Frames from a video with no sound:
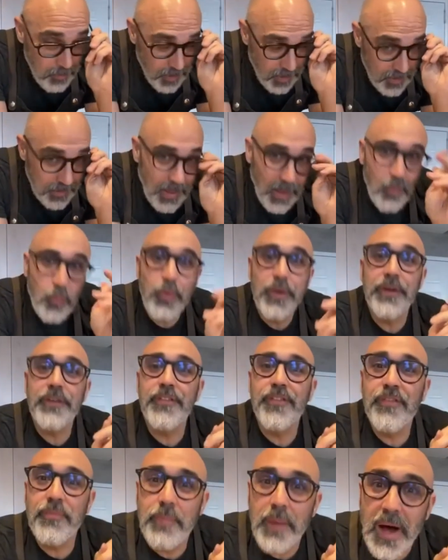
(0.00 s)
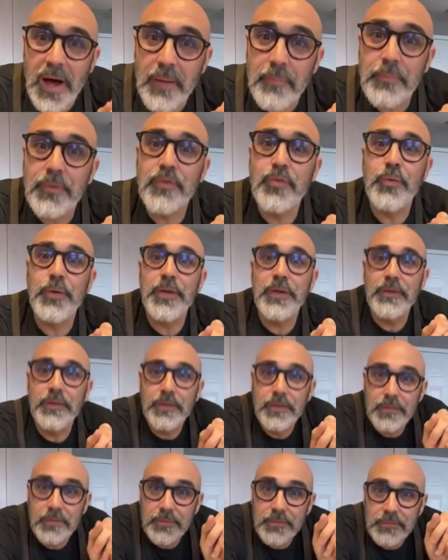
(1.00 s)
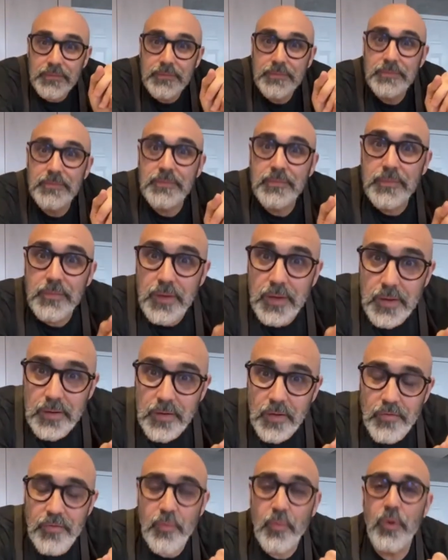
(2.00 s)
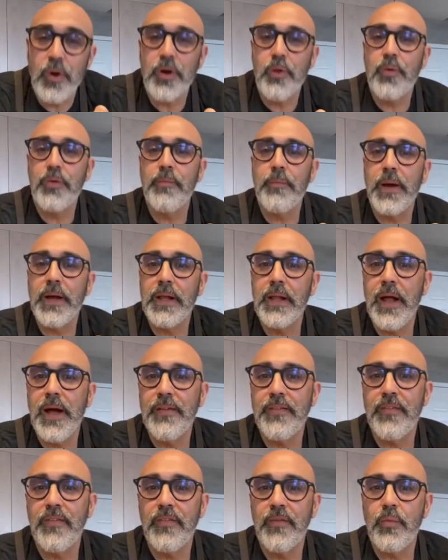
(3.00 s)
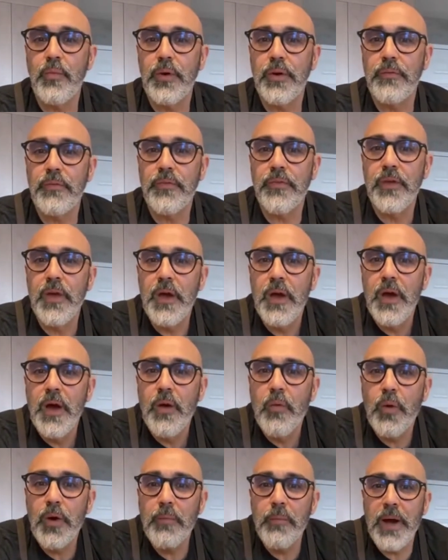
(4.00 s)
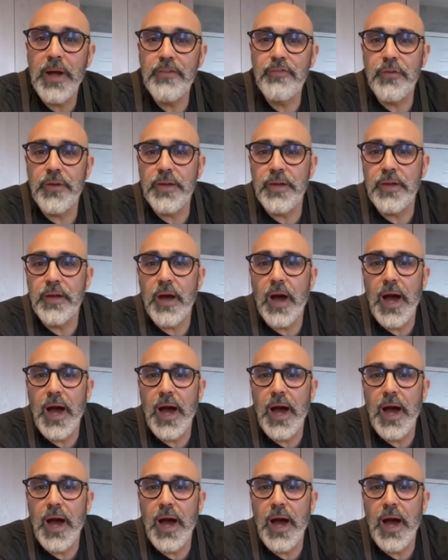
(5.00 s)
in that weird spot between, does it work with my glasses or what am I drinking?